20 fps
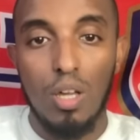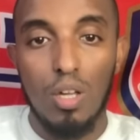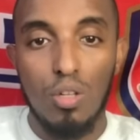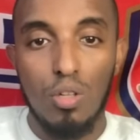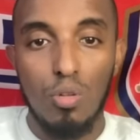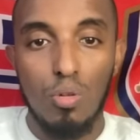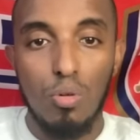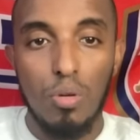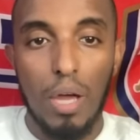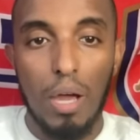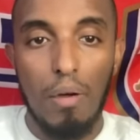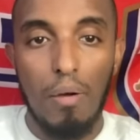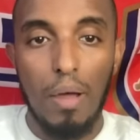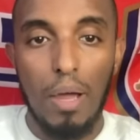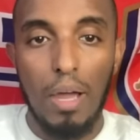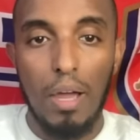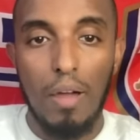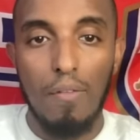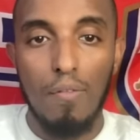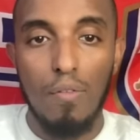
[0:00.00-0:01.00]
you now
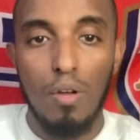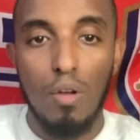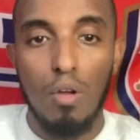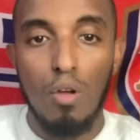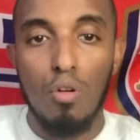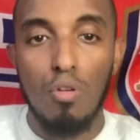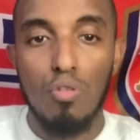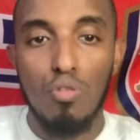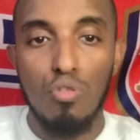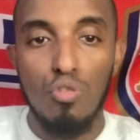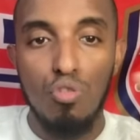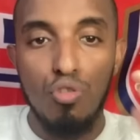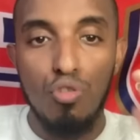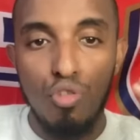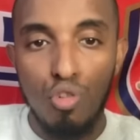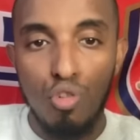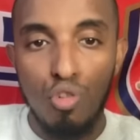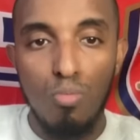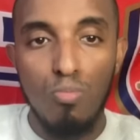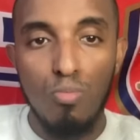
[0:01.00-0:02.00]
have
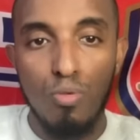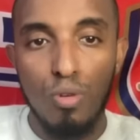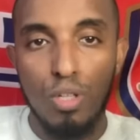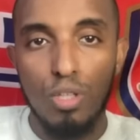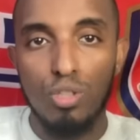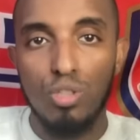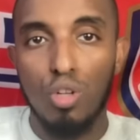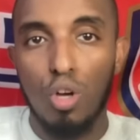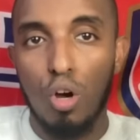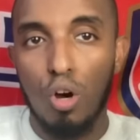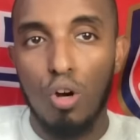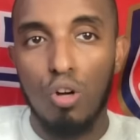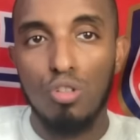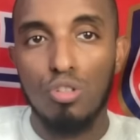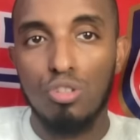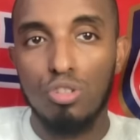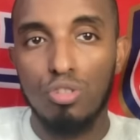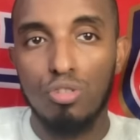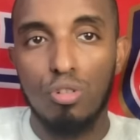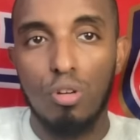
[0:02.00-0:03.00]
numerous
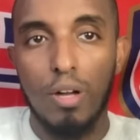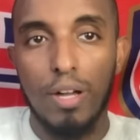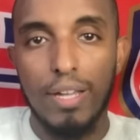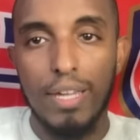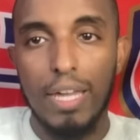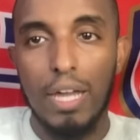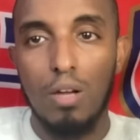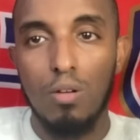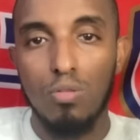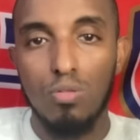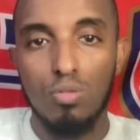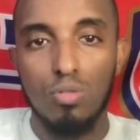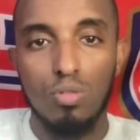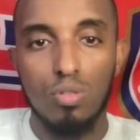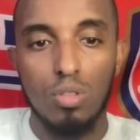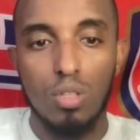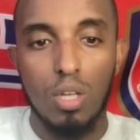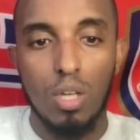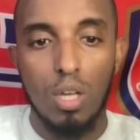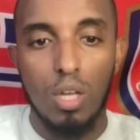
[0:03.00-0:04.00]
Arsenal
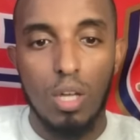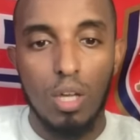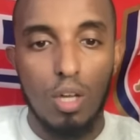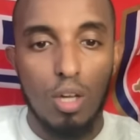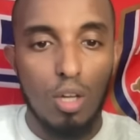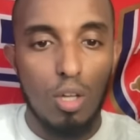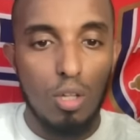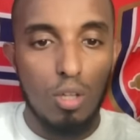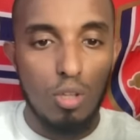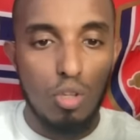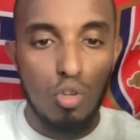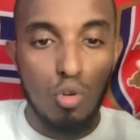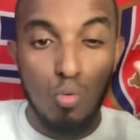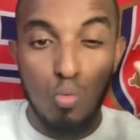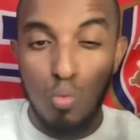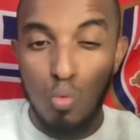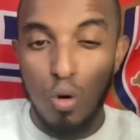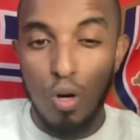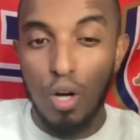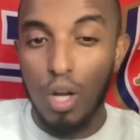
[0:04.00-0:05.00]
accounts
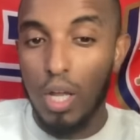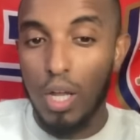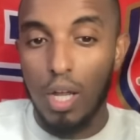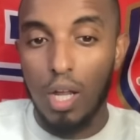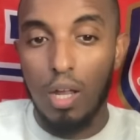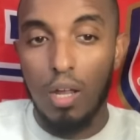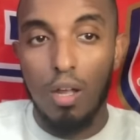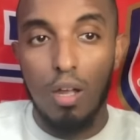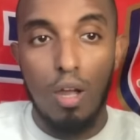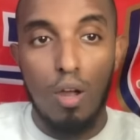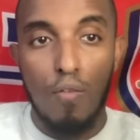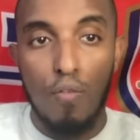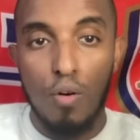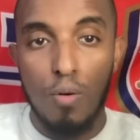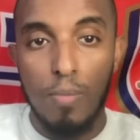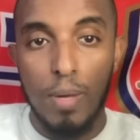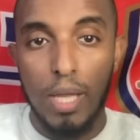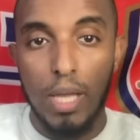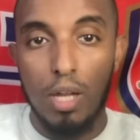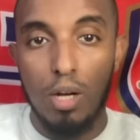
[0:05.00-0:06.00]
twerking for
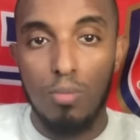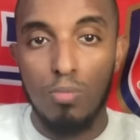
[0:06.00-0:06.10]
Mikel